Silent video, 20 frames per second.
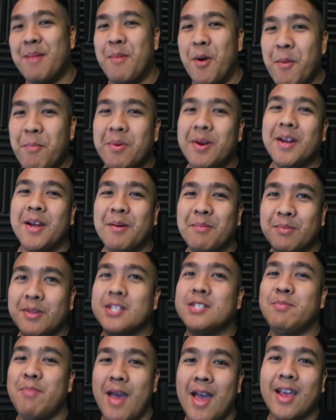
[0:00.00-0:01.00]
I'm opening up
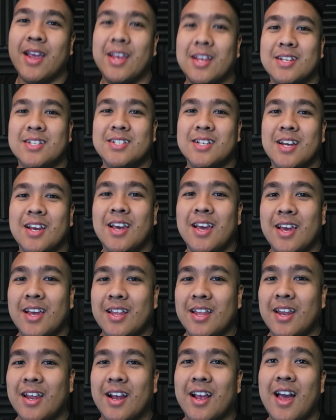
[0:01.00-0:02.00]
this package
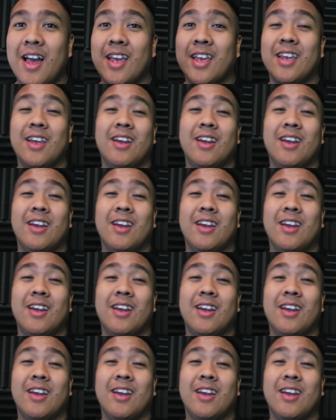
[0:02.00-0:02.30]
that I got